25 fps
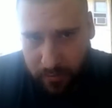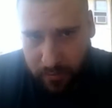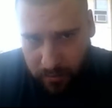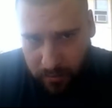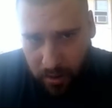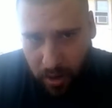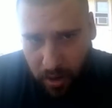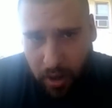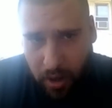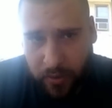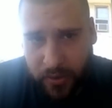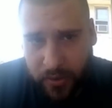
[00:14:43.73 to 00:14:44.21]

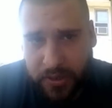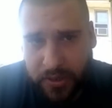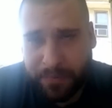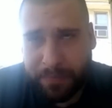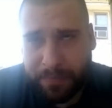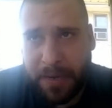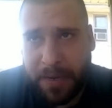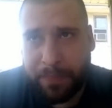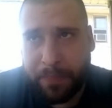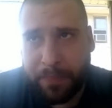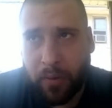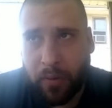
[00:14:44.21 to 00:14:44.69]
all these
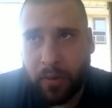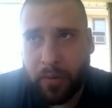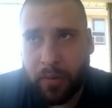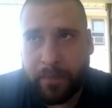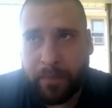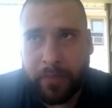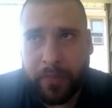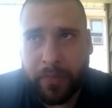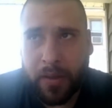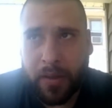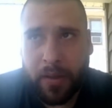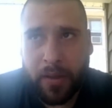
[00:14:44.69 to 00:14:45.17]
people,
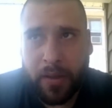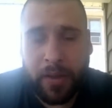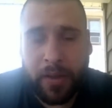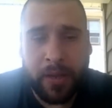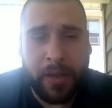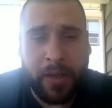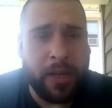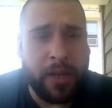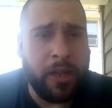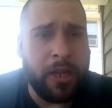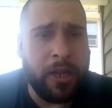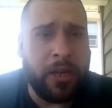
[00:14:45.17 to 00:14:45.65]

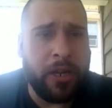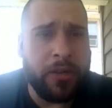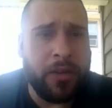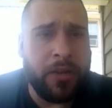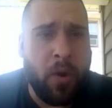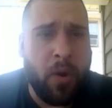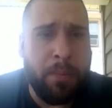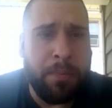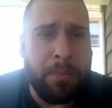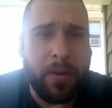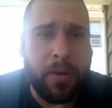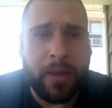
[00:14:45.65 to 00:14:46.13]
get a little
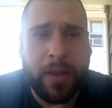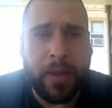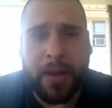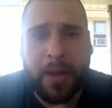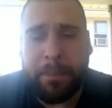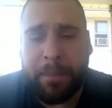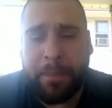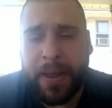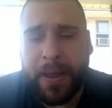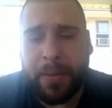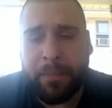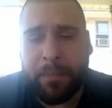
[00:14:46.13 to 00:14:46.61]
notebook and a
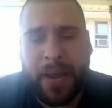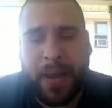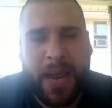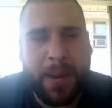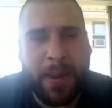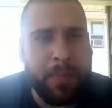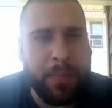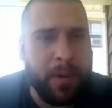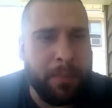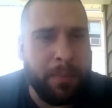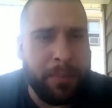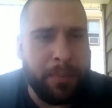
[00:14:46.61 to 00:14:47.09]
pen and
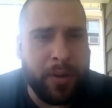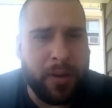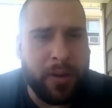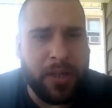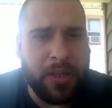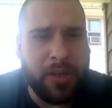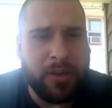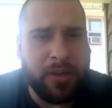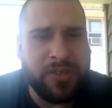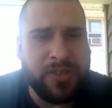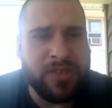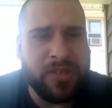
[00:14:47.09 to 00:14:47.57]
paper and put a
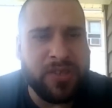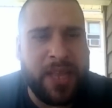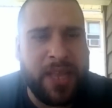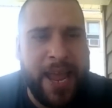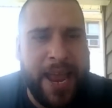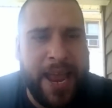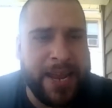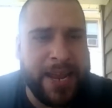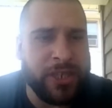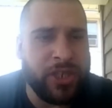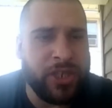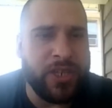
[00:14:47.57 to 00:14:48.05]
little
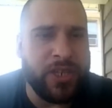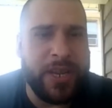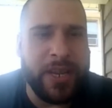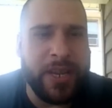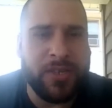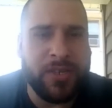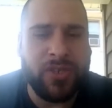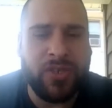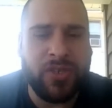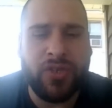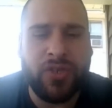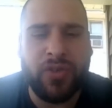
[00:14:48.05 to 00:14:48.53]
slash
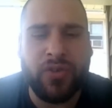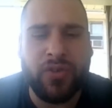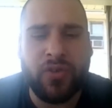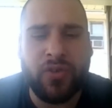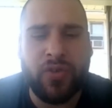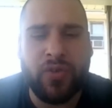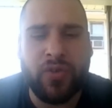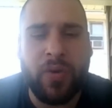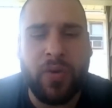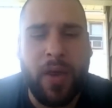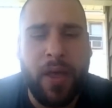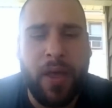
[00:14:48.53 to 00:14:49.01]
next
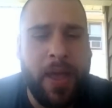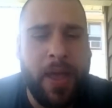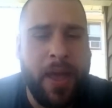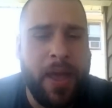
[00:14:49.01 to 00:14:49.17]
to